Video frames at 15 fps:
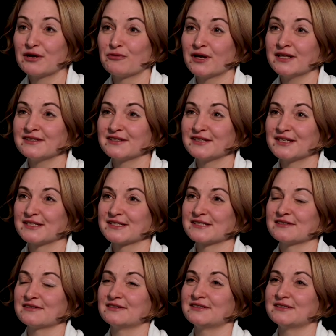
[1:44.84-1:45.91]
event
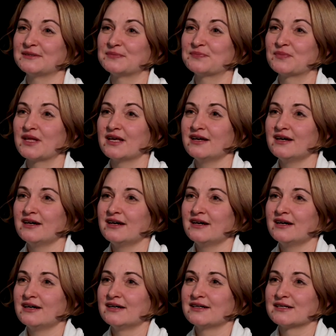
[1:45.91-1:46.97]
is uh,
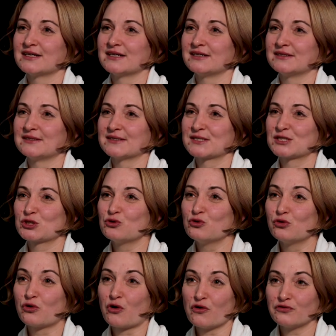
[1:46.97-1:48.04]
uh
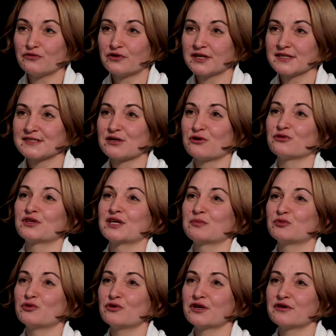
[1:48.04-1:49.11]
school conference on
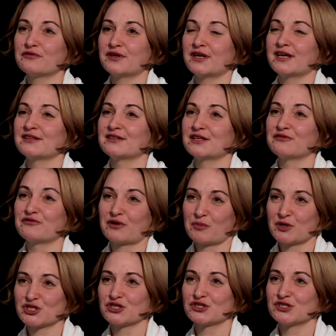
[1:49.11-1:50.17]
cryptography and
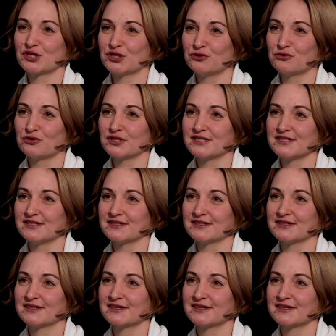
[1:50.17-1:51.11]
information security.